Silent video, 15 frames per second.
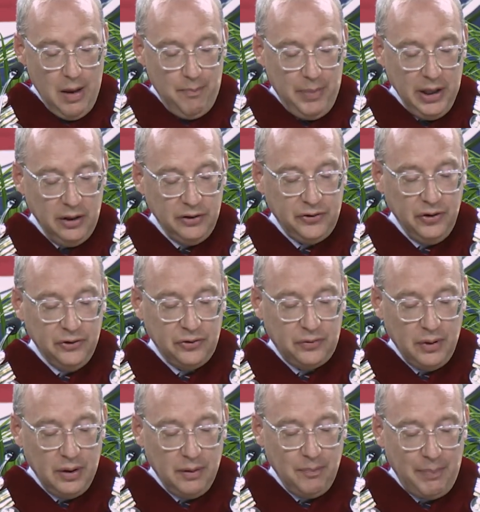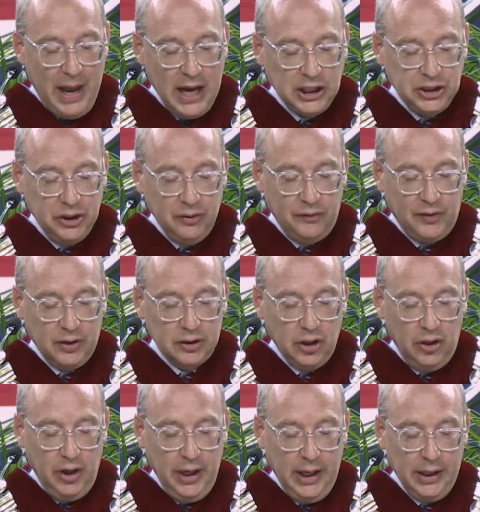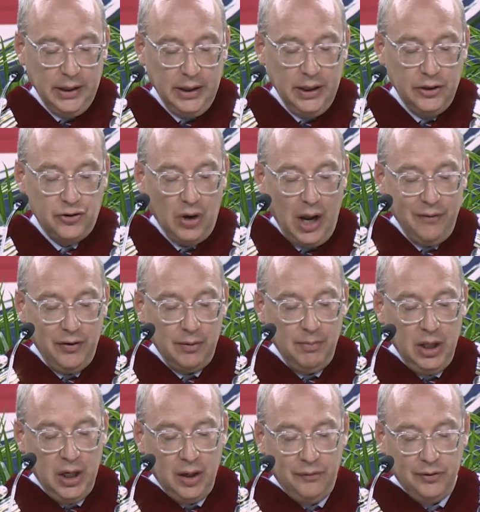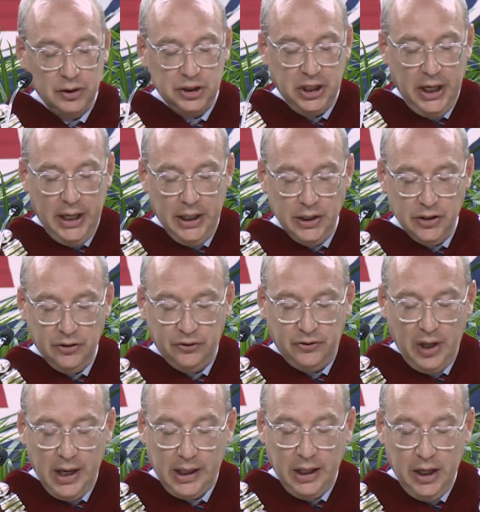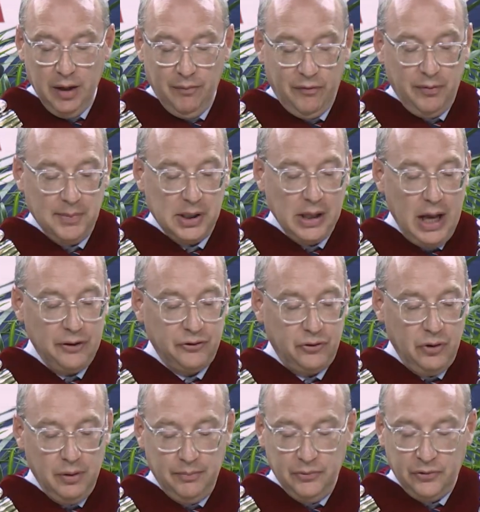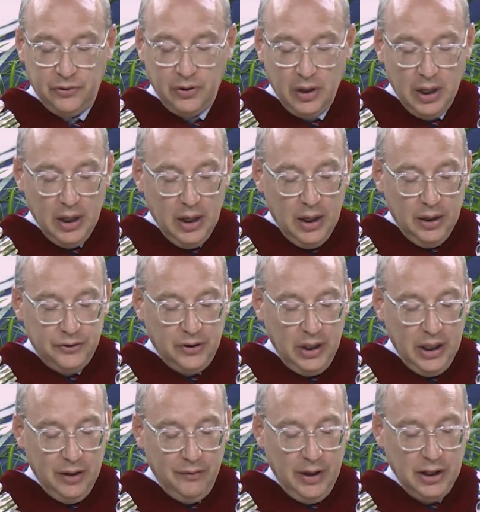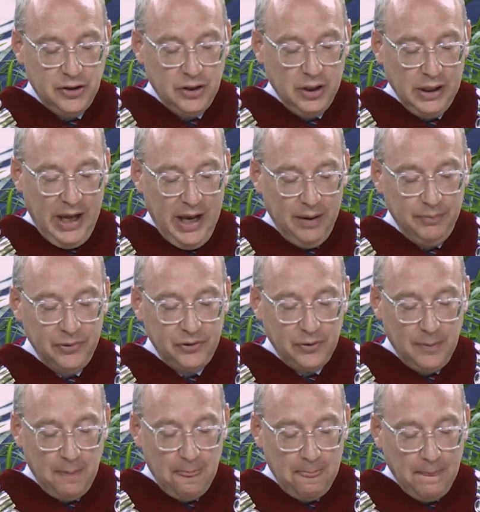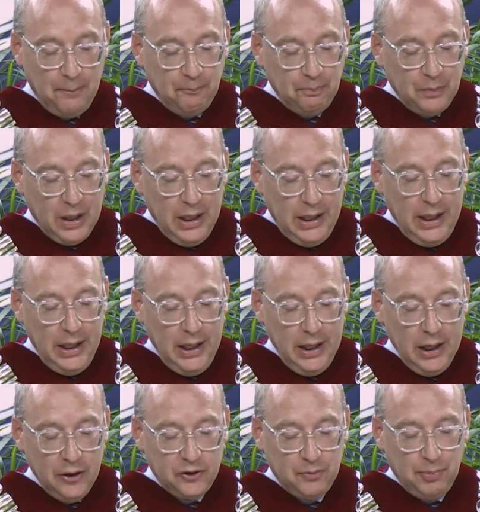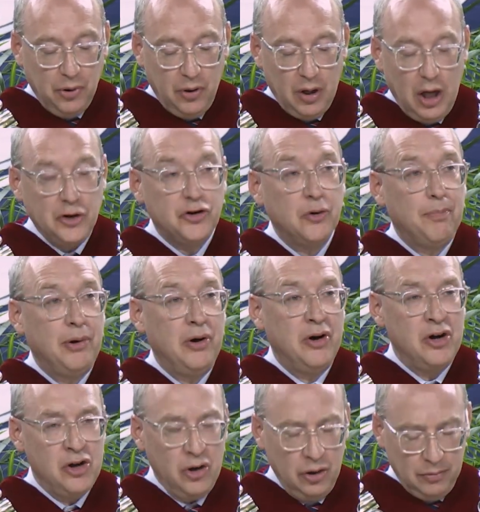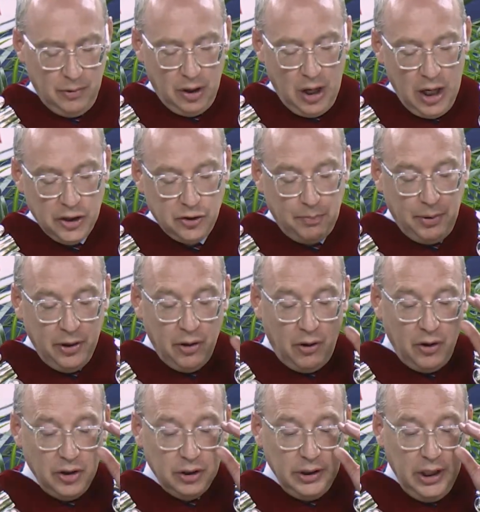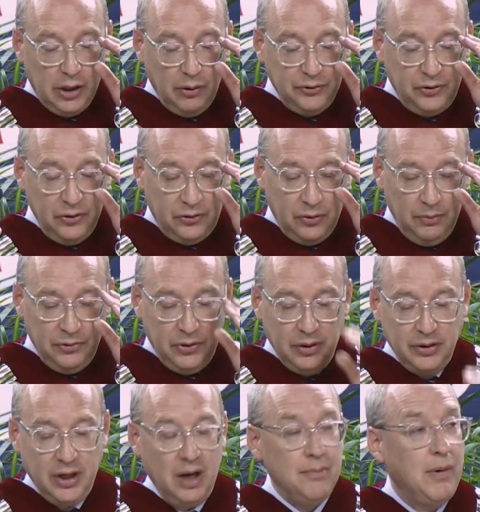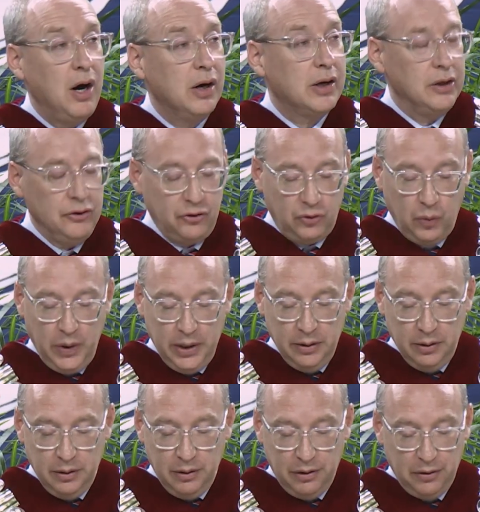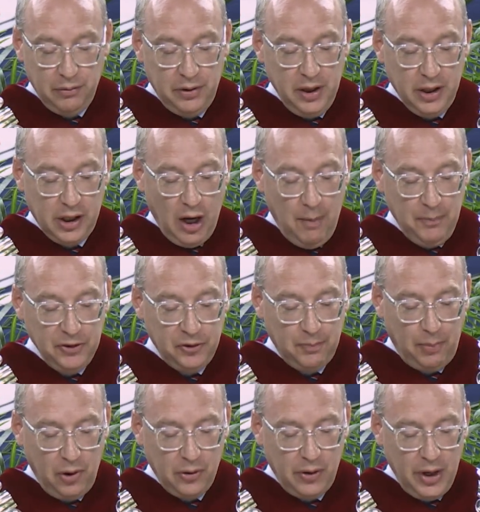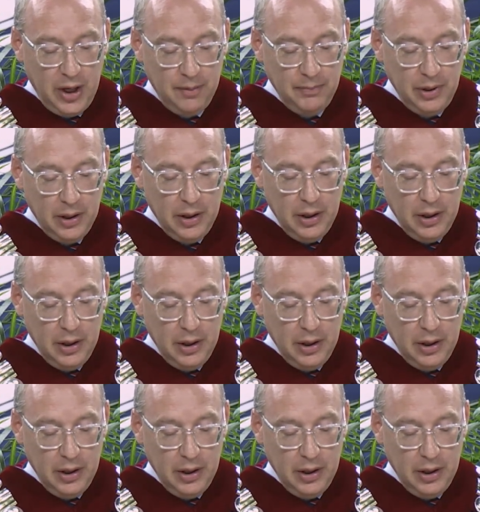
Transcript: Peterson's passion for learning and driving meaningful change has taken him from classrooms to innovation labs, he explored entrepreneurial, entrepreneurial ecosystems in Denmark and Sweden through the Incumbents Program,